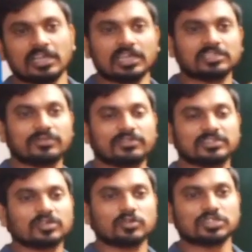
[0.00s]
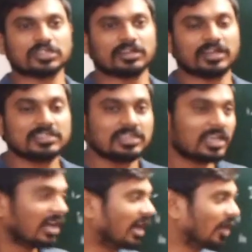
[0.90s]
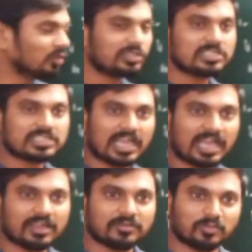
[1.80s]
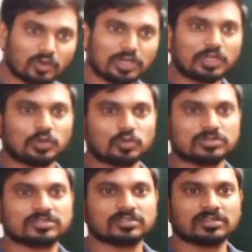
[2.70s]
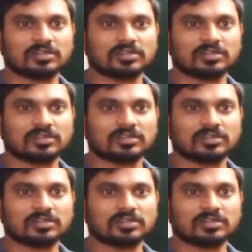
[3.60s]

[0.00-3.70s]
and the further question arises how these molecules